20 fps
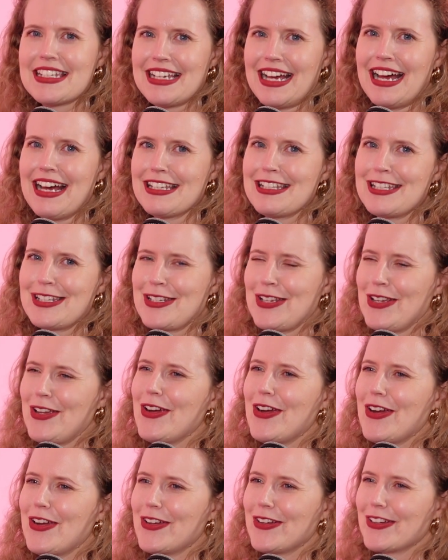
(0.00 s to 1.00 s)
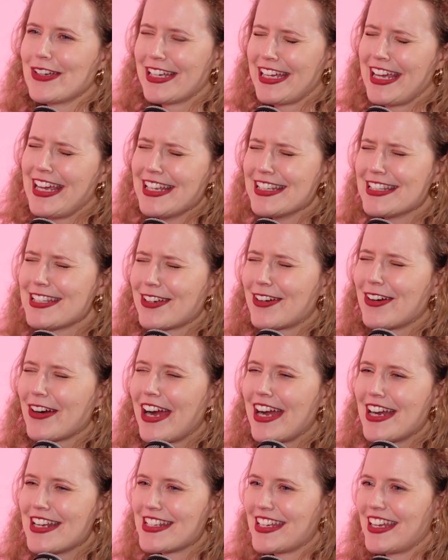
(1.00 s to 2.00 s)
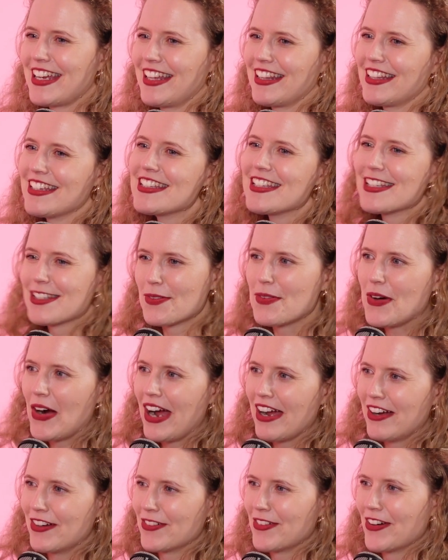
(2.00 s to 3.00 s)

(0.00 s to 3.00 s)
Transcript: to us too. Kids are crazy. This is a wild